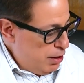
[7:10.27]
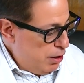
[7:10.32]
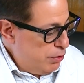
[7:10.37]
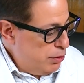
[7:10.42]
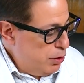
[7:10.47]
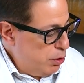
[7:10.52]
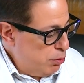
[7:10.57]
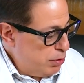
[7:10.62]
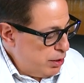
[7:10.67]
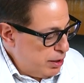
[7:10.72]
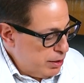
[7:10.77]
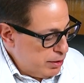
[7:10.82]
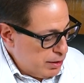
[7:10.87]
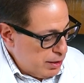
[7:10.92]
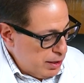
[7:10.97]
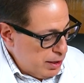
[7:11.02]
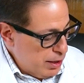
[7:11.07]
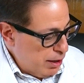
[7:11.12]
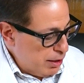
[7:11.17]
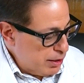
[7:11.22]
known as
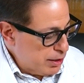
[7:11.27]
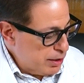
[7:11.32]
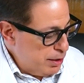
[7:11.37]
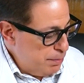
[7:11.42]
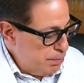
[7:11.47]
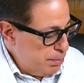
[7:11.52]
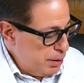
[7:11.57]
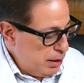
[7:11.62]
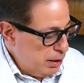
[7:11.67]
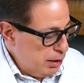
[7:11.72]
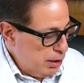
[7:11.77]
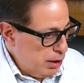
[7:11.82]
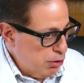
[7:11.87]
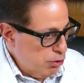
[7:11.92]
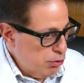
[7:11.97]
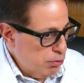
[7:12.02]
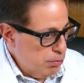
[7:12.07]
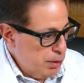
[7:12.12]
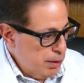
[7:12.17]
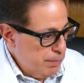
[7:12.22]
the occipital
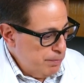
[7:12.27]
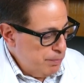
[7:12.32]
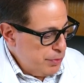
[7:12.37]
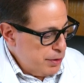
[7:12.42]
lobe.